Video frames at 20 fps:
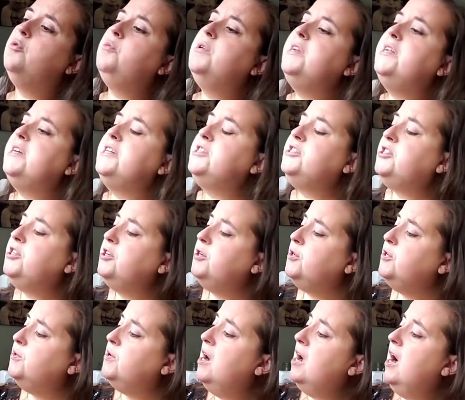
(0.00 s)
When I
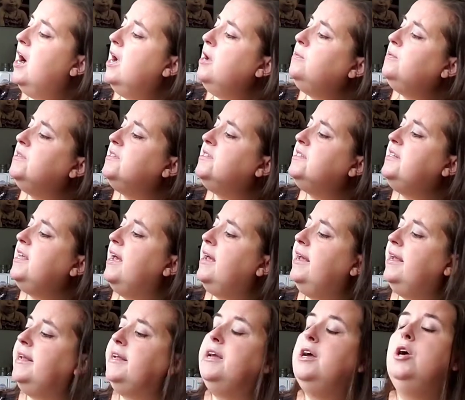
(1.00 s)
do, I will
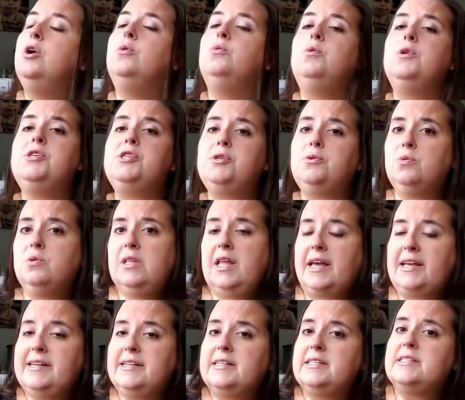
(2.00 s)
say, would you
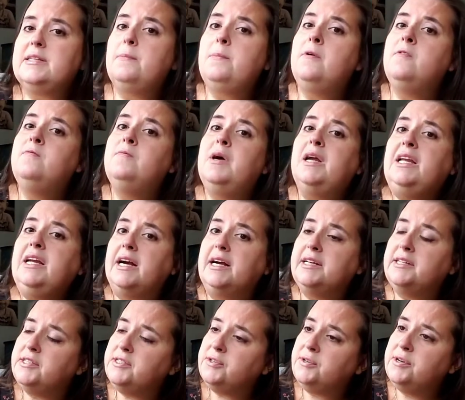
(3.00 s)
like some of my
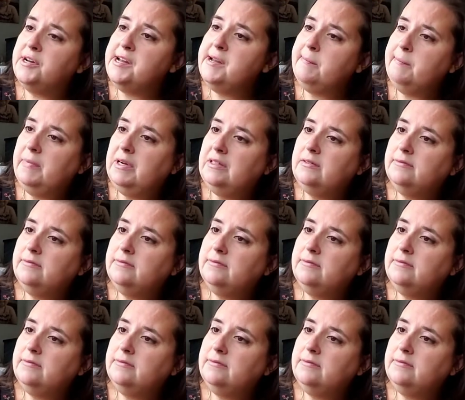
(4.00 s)
ice cream?